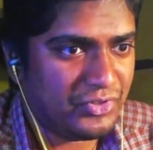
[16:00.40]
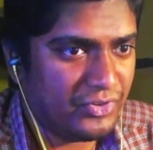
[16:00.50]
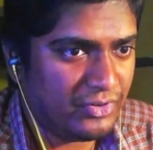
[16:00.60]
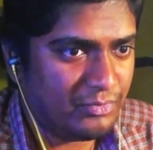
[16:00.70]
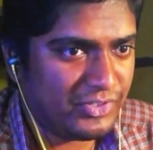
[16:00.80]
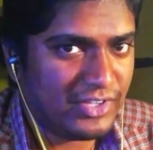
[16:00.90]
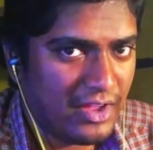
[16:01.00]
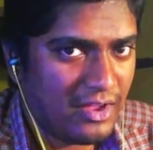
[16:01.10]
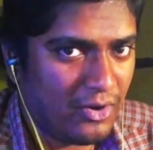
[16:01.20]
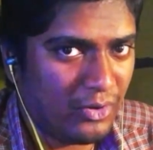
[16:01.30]
groups,
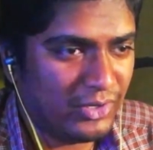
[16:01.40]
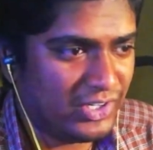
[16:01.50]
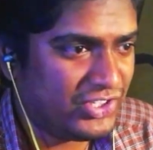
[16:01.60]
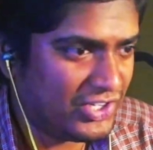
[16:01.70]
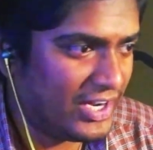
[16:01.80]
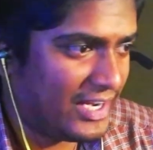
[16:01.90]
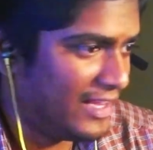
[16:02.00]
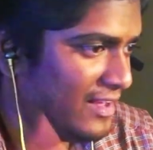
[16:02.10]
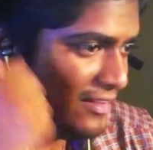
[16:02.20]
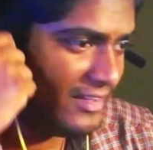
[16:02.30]
holy shit,
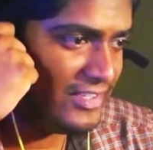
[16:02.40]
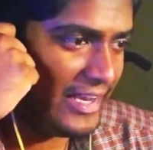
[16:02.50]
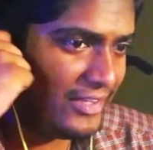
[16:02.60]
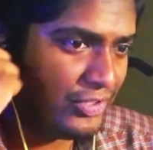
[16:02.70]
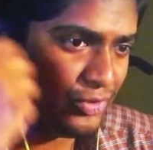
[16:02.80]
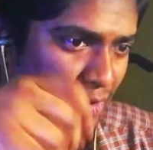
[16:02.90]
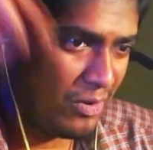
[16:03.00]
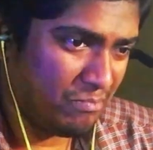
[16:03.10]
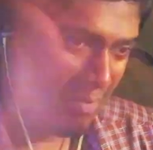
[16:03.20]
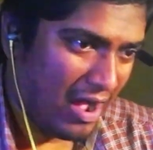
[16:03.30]
decided to throw a
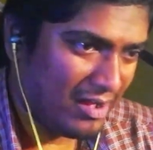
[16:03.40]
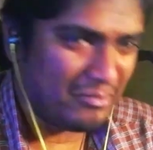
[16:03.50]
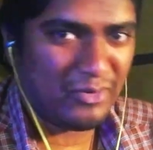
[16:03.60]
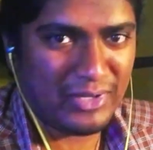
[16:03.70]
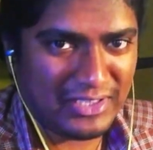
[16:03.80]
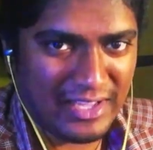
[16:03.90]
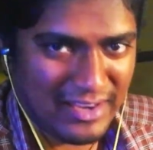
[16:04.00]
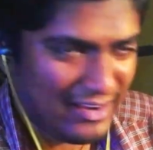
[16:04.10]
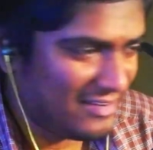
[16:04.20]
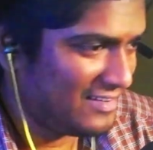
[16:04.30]
bomb. What the
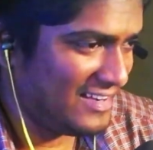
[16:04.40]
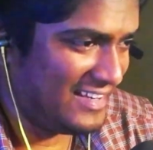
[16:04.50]
hell?